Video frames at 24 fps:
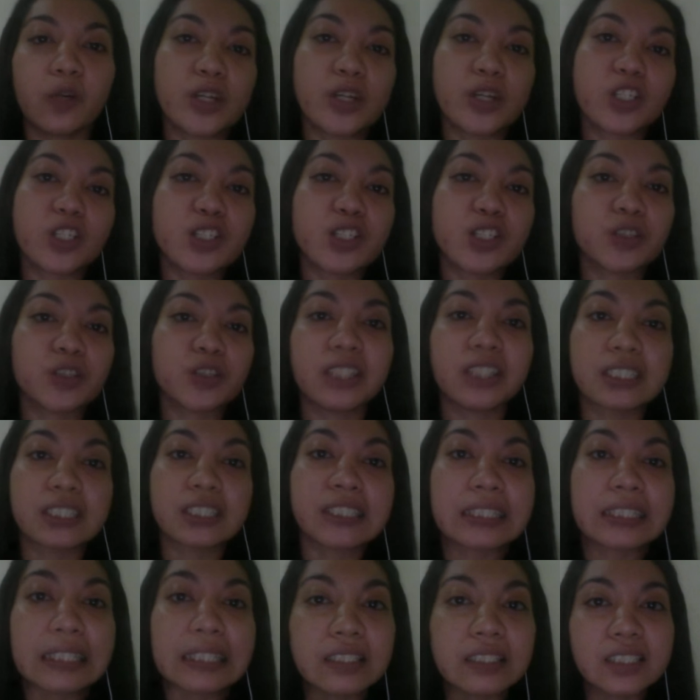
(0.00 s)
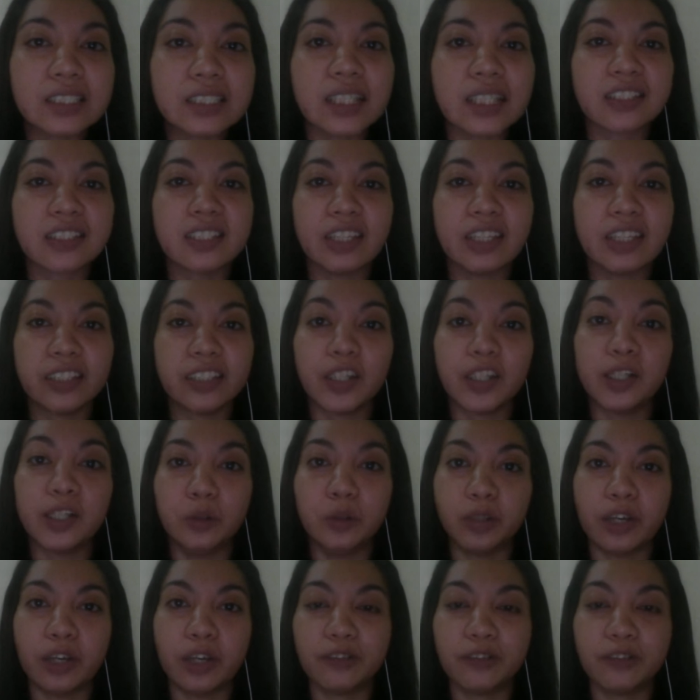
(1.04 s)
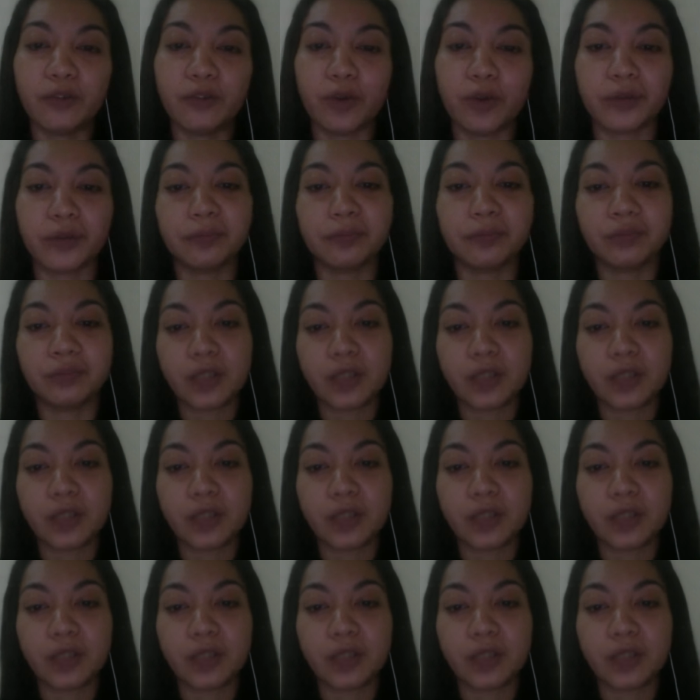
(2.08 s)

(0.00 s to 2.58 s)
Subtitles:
questions or the skill sets that they are looking for.